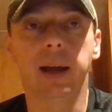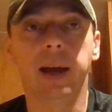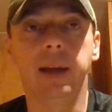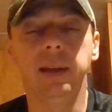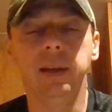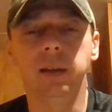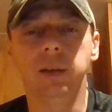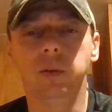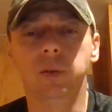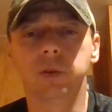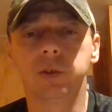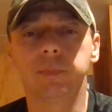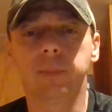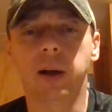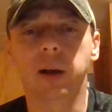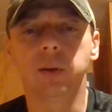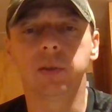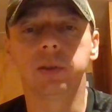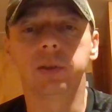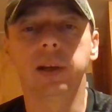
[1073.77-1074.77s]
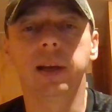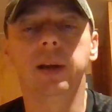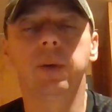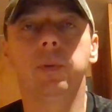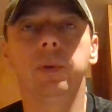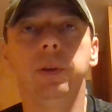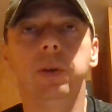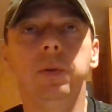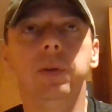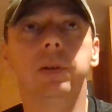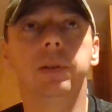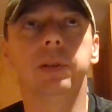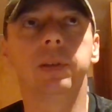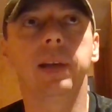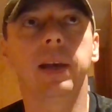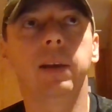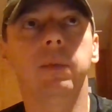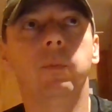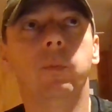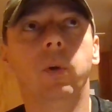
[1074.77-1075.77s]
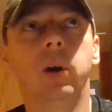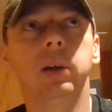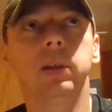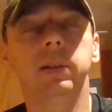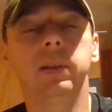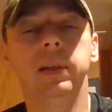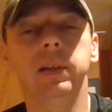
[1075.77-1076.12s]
hang you a little small set where you can sit and watch